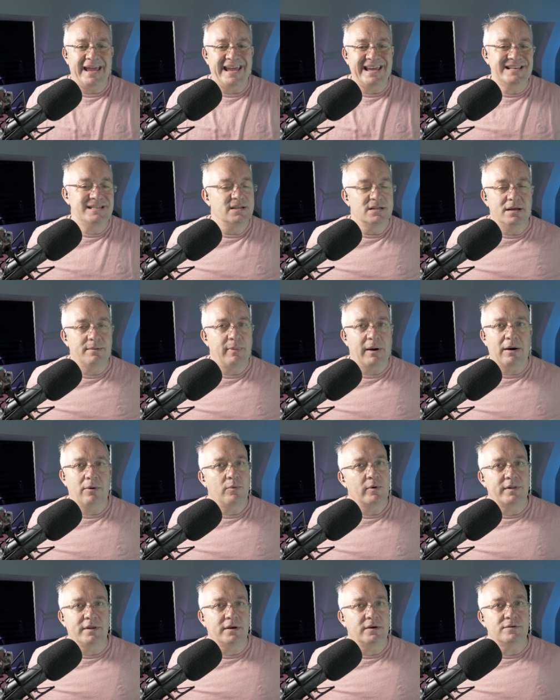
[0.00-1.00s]
isn't
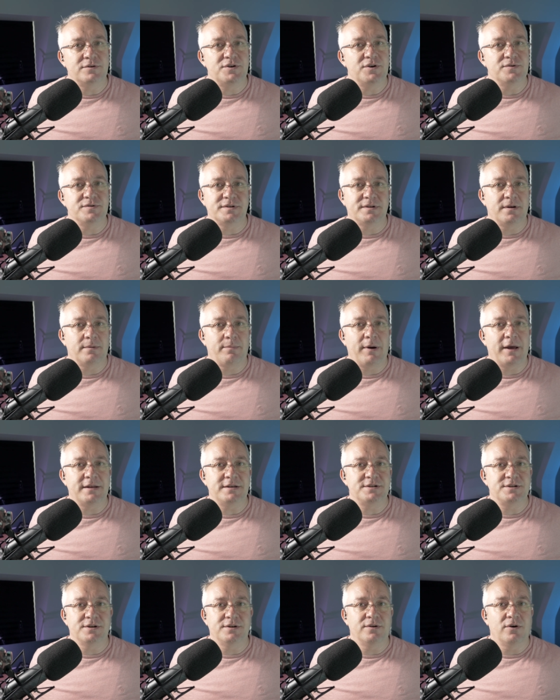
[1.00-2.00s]
about whether you choose a
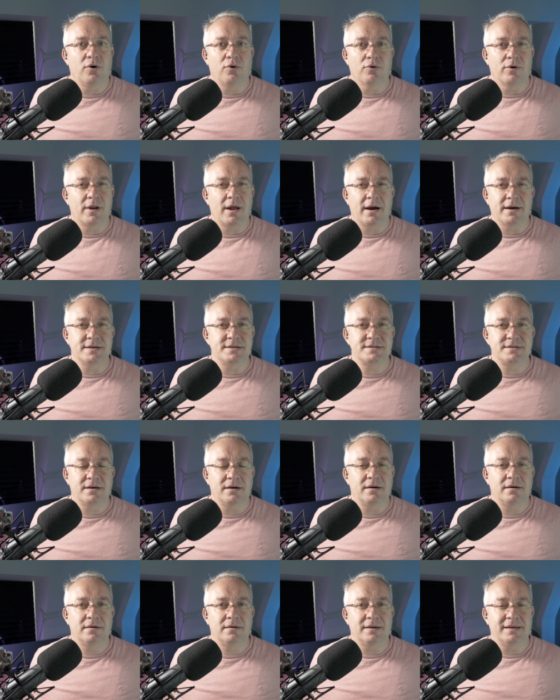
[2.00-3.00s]
pension or an I S
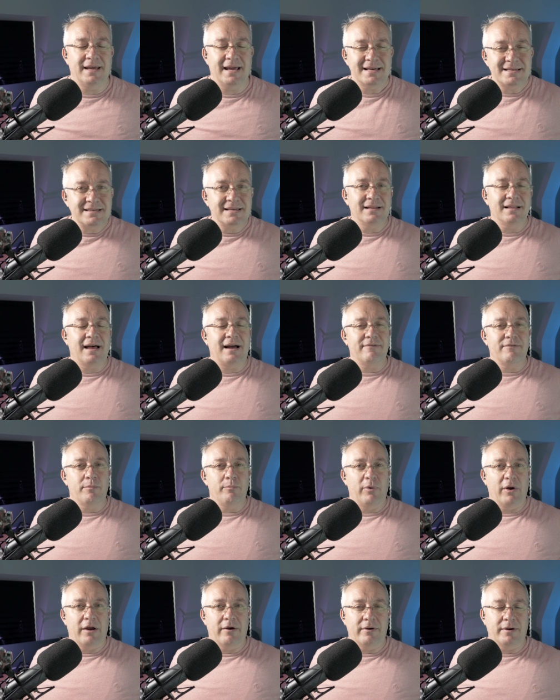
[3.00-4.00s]
A. Yes, it'll have a
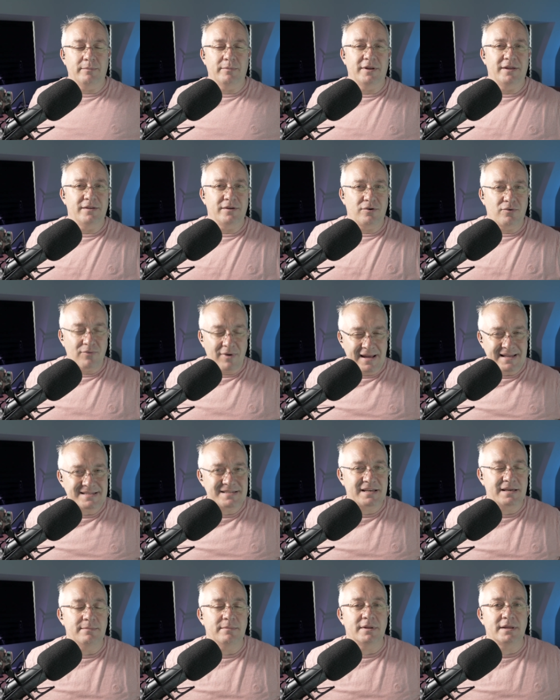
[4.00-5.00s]
bearing, but in the grand
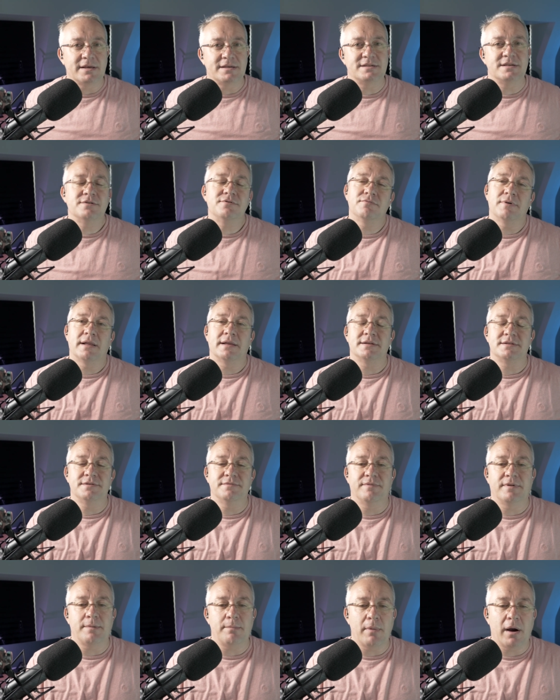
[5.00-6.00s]
scheme of things, it's
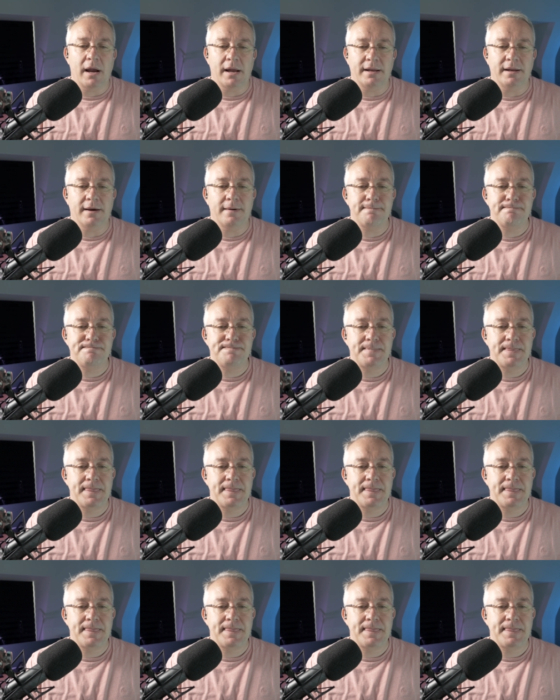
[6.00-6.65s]
relatively minor.